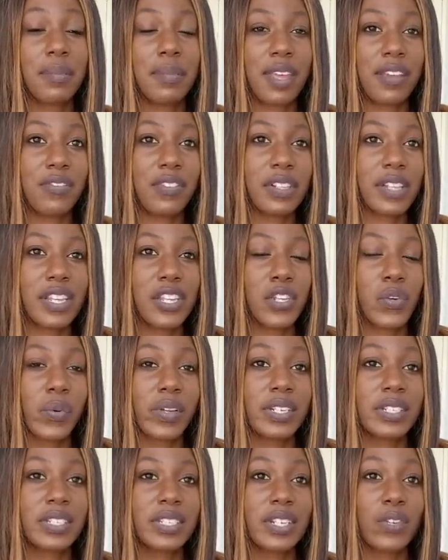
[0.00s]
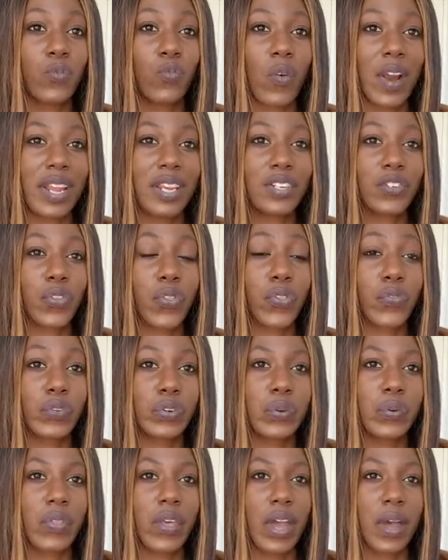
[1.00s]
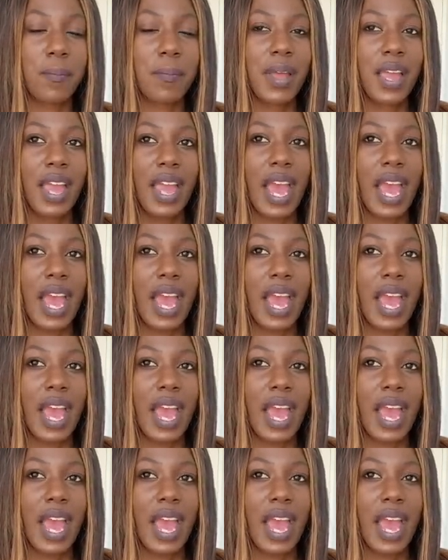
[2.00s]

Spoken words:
they feel like you can see right through them.